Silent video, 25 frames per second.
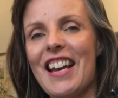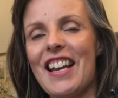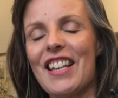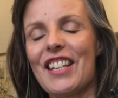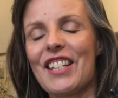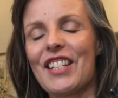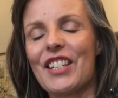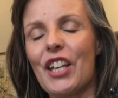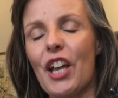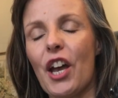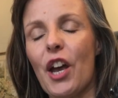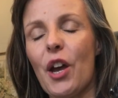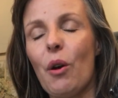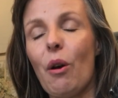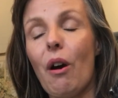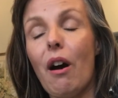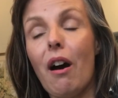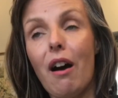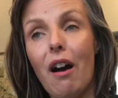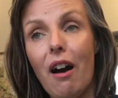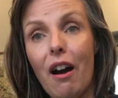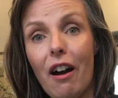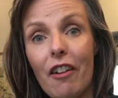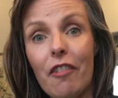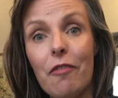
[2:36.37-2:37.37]
So
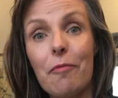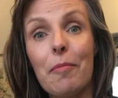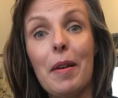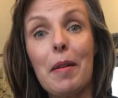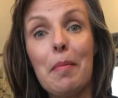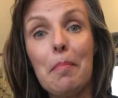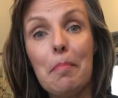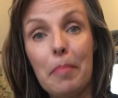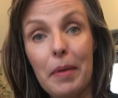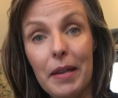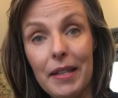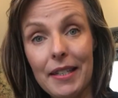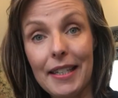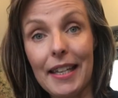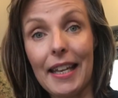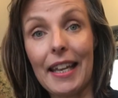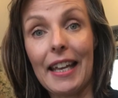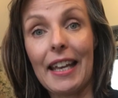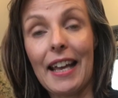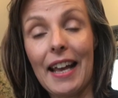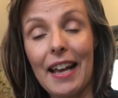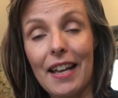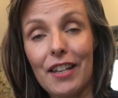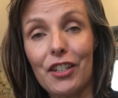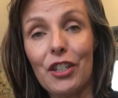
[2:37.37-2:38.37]
I've been
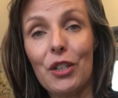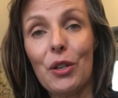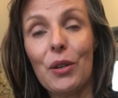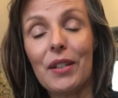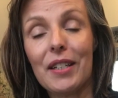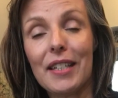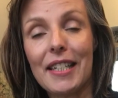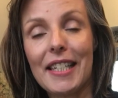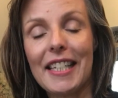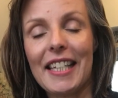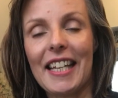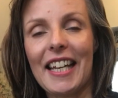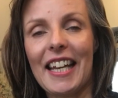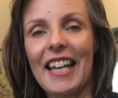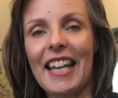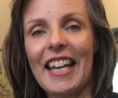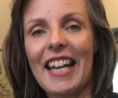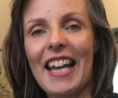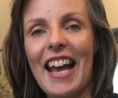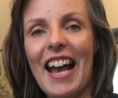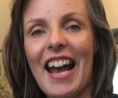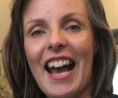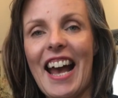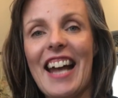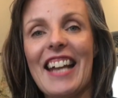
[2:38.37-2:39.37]
busy, as you can
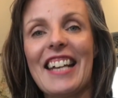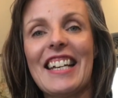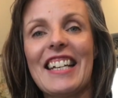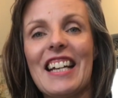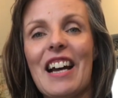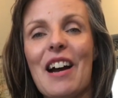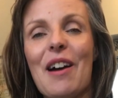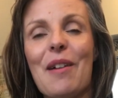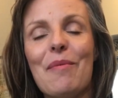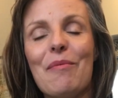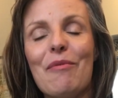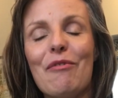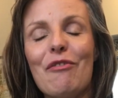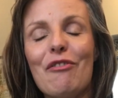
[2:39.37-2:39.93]
see, and I've